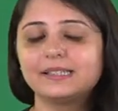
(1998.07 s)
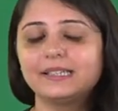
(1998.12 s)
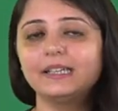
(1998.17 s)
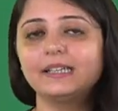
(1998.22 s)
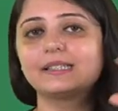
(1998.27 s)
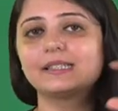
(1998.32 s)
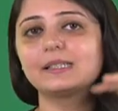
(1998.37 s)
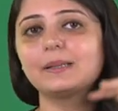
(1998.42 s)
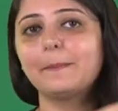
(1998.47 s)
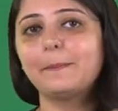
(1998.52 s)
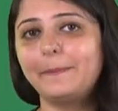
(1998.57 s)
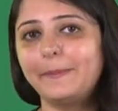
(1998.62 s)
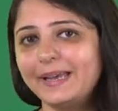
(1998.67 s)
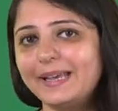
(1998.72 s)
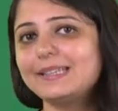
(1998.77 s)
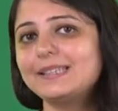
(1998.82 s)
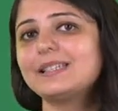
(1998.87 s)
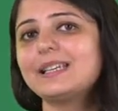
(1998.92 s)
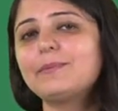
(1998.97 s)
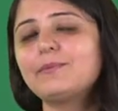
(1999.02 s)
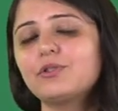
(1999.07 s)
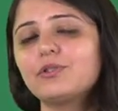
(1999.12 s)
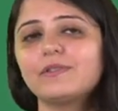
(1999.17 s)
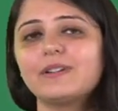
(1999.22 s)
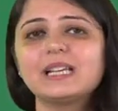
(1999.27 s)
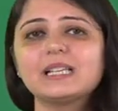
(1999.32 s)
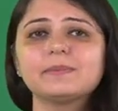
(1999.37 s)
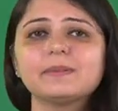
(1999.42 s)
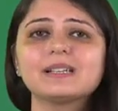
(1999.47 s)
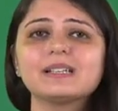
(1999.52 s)
See, it's the best time to
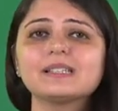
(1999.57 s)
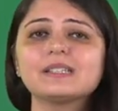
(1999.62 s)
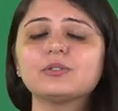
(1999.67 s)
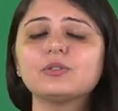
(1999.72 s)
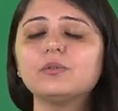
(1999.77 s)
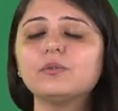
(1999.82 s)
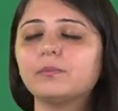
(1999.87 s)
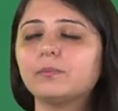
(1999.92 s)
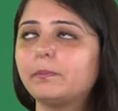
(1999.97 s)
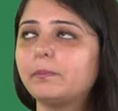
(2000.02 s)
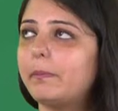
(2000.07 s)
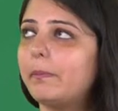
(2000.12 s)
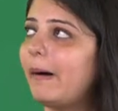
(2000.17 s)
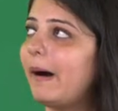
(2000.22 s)
revise because, you know,